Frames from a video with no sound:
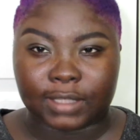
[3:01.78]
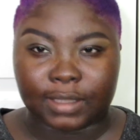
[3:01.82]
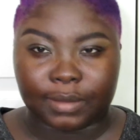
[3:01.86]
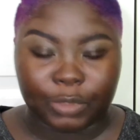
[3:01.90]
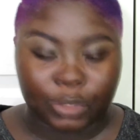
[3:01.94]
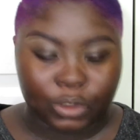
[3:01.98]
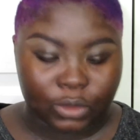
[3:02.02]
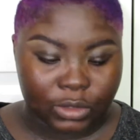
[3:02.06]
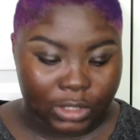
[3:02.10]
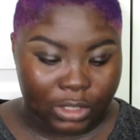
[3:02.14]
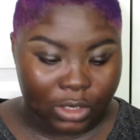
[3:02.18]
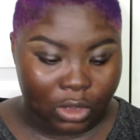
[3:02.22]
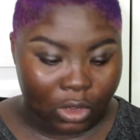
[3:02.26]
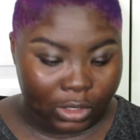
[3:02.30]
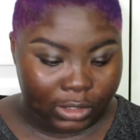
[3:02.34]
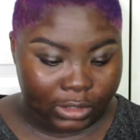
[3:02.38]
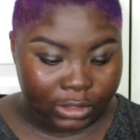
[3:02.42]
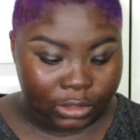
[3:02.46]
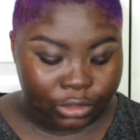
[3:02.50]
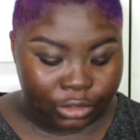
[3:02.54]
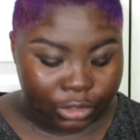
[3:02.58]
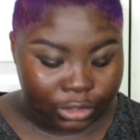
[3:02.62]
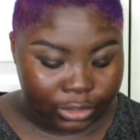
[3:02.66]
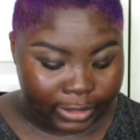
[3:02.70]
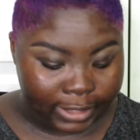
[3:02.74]
I'm using on
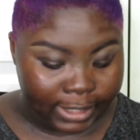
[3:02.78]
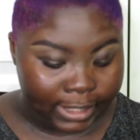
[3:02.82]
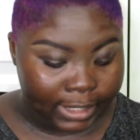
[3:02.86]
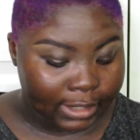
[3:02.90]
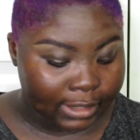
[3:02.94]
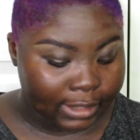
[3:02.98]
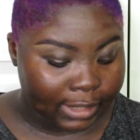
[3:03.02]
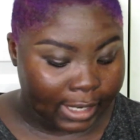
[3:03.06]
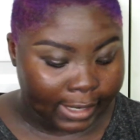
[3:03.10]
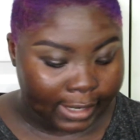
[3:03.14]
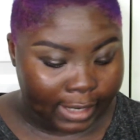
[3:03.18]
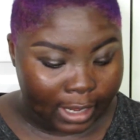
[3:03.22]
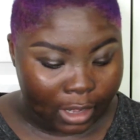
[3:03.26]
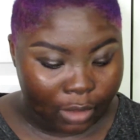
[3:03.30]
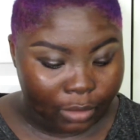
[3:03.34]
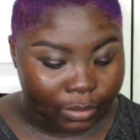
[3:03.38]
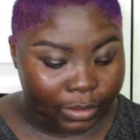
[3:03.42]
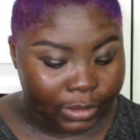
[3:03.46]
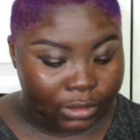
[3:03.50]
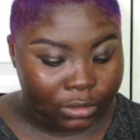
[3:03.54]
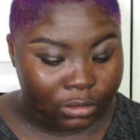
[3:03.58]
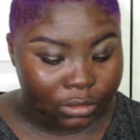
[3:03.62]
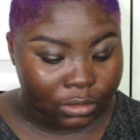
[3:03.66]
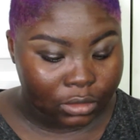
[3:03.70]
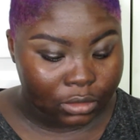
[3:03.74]
the screen like I
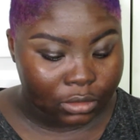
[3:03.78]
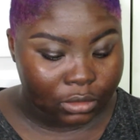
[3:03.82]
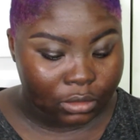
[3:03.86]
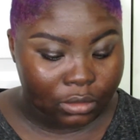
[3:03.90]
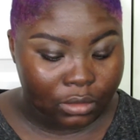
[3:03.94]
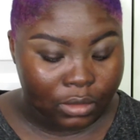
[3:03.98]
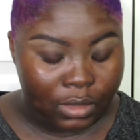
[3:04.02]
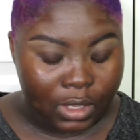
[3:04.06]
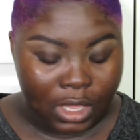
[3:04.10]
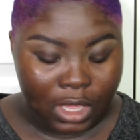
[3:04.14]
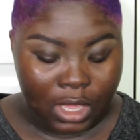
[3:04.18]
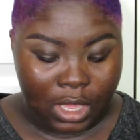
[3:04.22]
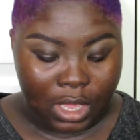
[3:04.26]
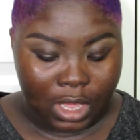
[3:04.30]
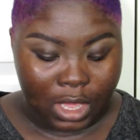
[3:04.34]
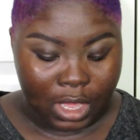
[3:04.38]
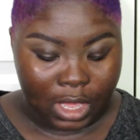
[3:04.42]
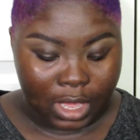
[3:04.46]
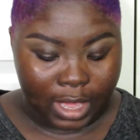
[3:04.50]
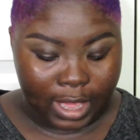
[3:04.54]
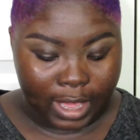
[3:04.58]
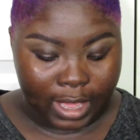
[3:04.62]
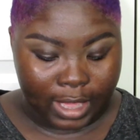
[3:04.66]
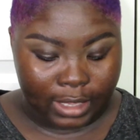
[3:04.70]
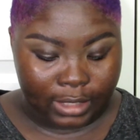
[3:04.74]
always do.
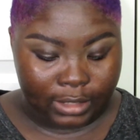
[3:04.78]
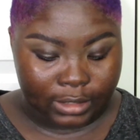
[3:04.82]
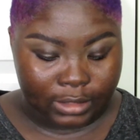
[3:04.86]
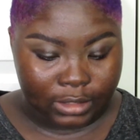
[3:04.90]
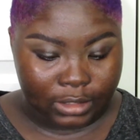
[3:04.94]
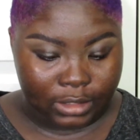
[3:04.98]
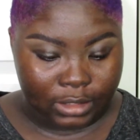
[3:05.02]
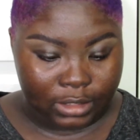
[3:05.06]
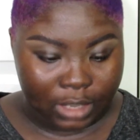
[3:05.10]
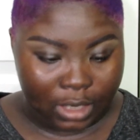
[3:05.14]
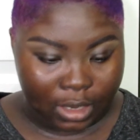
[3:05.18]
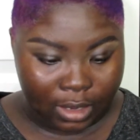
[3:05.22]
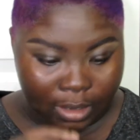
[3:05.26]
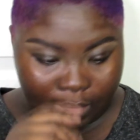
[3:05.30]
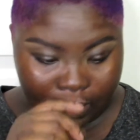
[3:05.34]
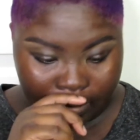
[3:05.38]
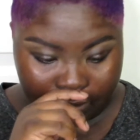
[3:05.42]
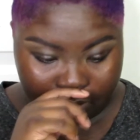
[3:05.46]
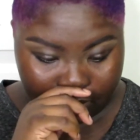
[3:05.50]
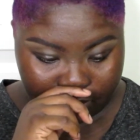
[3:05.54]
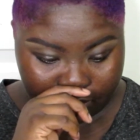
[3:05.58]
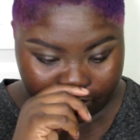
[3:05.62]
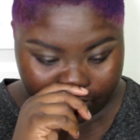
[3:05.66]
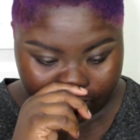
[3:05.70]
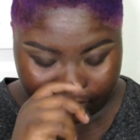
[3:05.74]
And
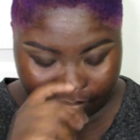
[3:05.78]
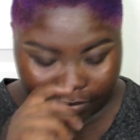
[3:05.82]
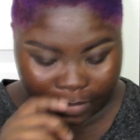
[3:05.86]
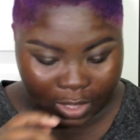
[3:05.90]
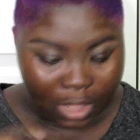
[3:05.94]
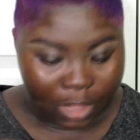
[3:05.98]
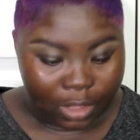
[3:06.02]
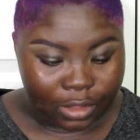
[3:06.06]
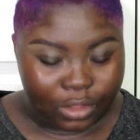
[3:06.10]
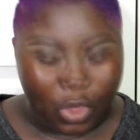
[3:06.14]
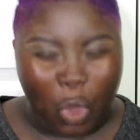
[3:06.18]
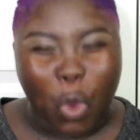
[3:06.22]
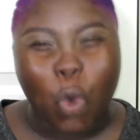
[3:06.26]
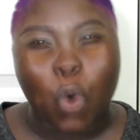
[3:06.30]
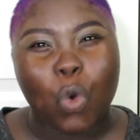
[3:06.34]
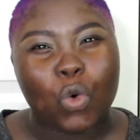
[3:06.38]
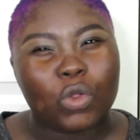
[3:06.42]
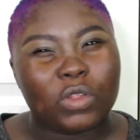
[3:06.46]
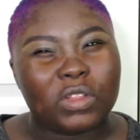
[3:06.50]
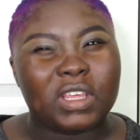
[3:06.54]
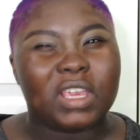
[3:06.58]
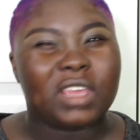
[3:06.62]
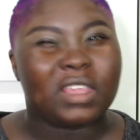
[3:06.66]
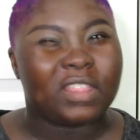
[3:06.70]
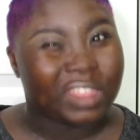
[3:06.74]
the
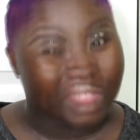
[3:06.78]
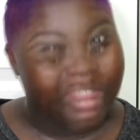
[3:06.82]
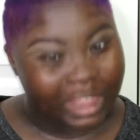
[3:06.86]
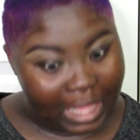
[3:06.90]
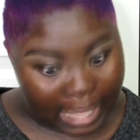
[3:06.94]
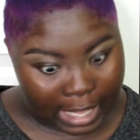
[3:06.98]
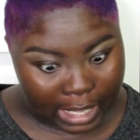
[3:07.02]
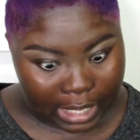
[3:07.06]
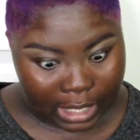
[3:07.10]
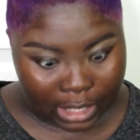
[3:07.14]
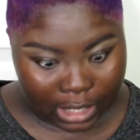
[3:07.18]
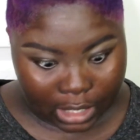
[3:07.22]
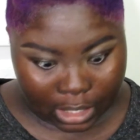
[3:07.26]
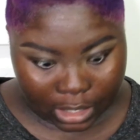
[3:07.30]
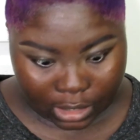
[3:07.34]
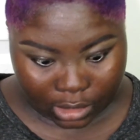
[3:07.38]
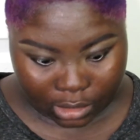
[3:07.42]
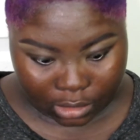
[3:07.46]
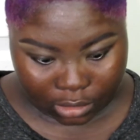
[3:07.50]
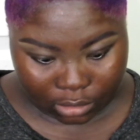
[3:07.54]
only thing